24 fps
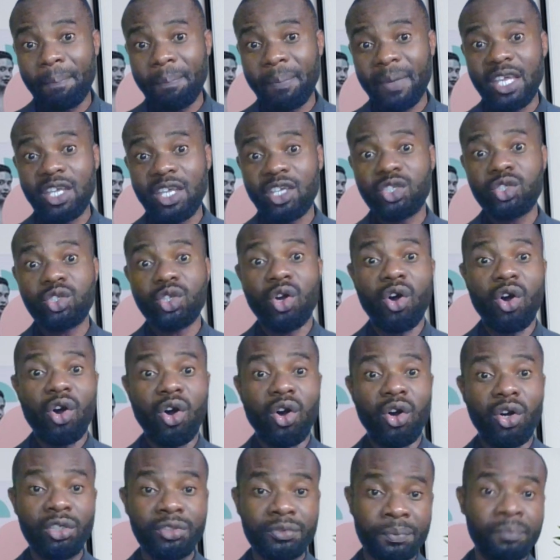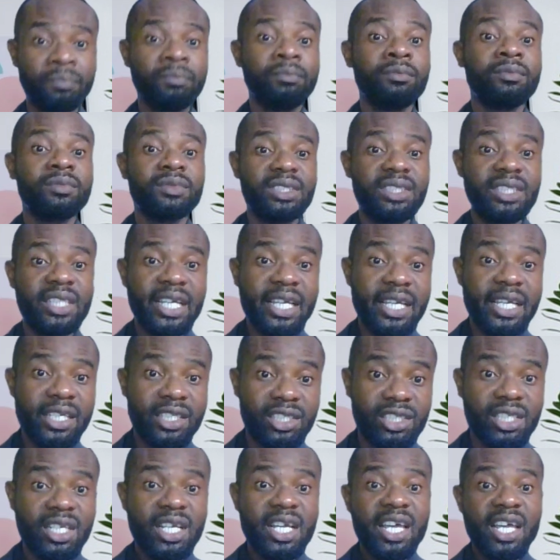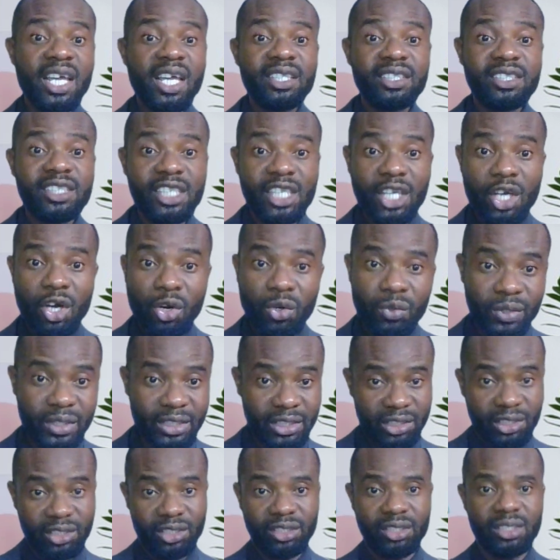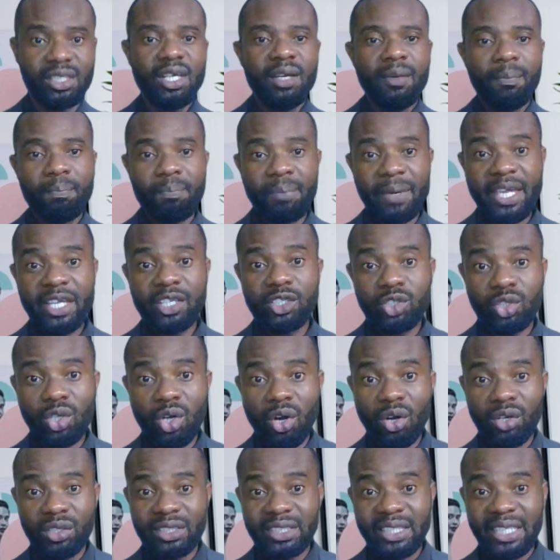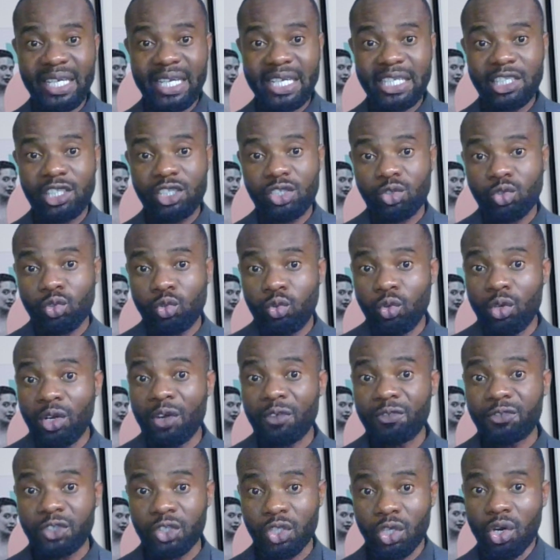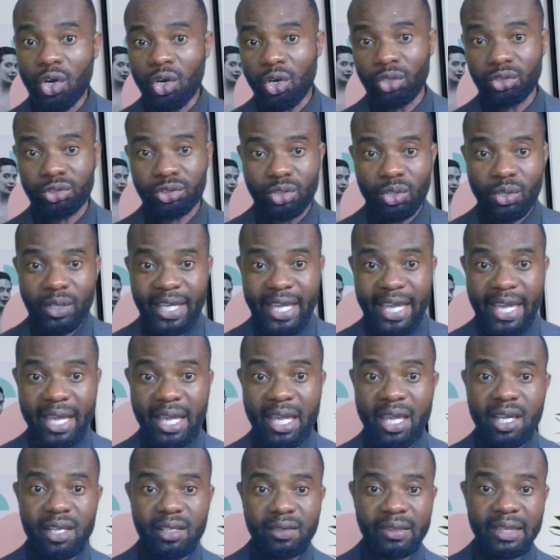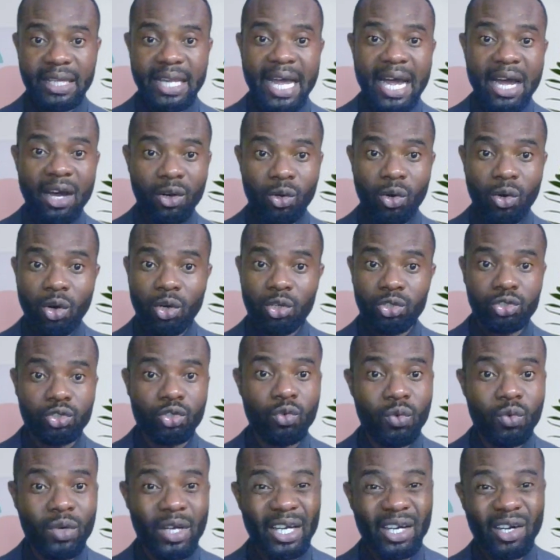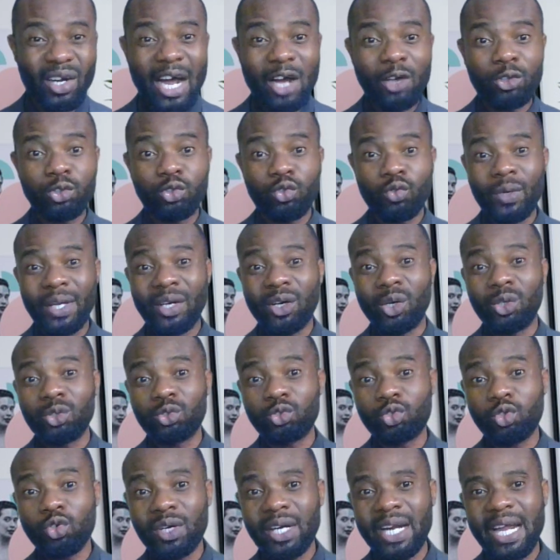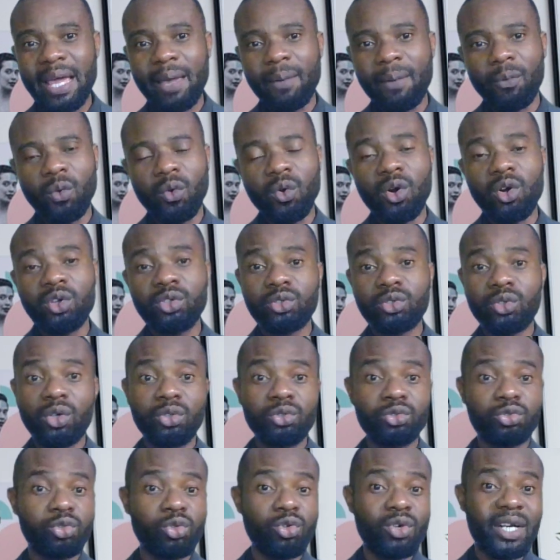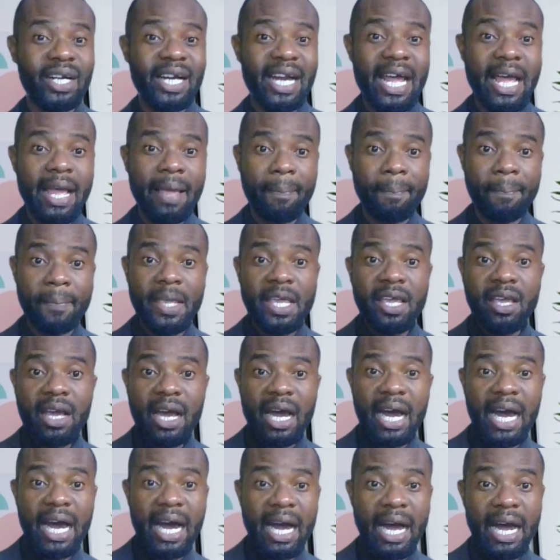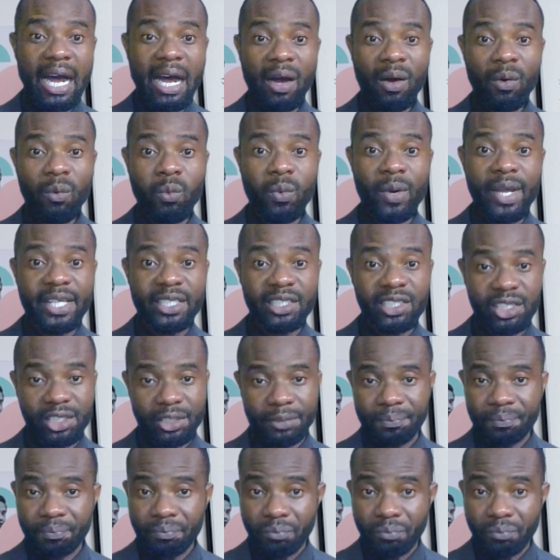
based on these theories, based on this school of thought. Okay, now also how do we control crime? We all control crime with